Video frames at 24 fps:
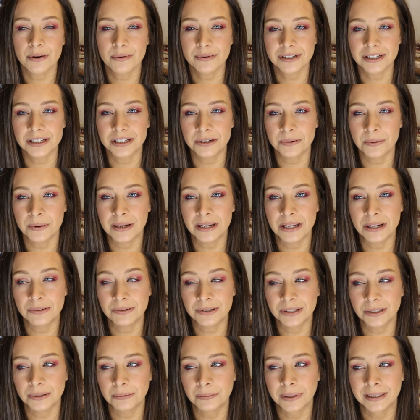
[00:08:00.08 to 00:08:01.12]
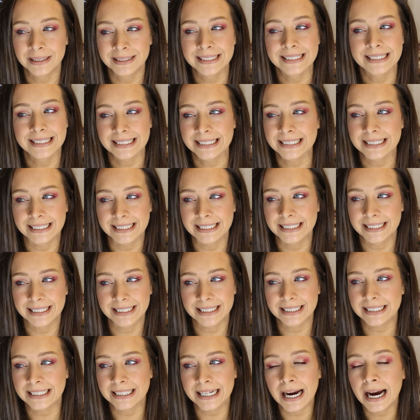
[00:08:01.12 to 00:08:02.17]
I wasn't doing YouTube?
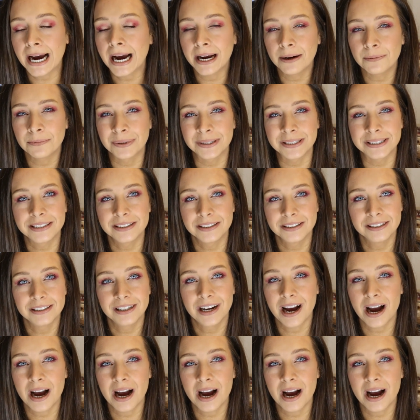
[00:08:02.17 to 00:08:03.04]
Yeah, I would.